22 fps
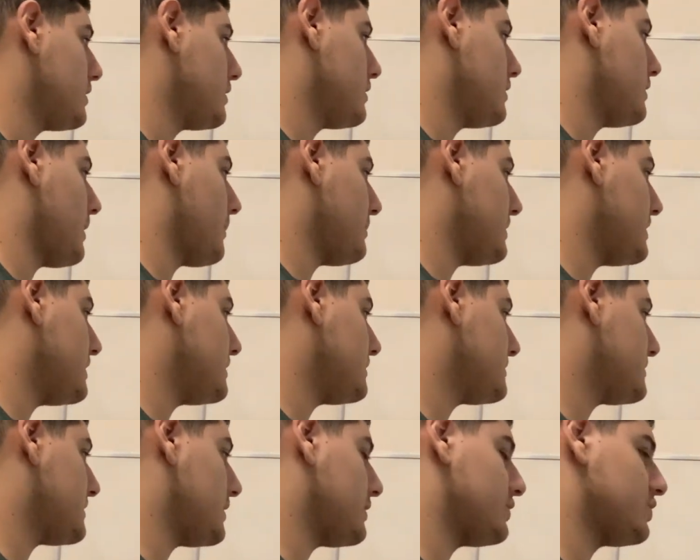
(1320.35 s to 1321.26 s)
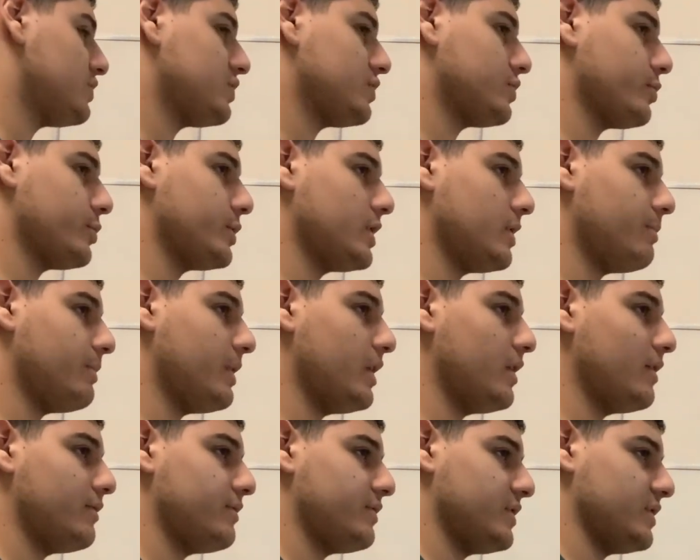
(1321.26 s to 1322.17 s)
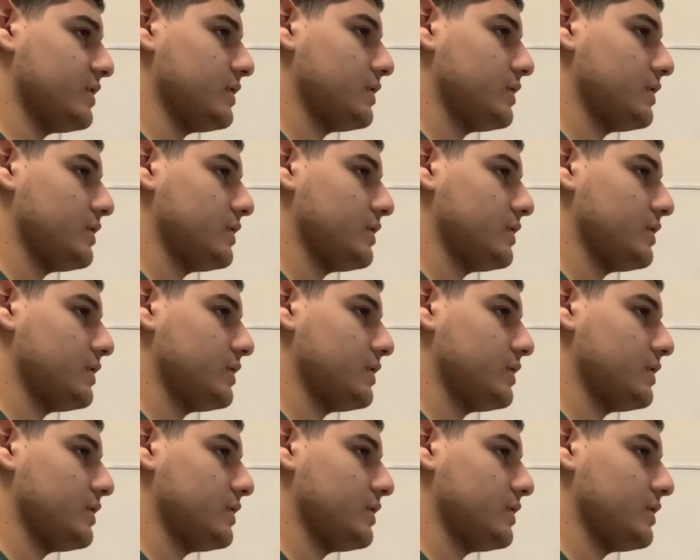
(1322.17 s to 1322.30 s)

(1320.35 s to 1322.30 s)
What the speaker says: that means that it's 3 above the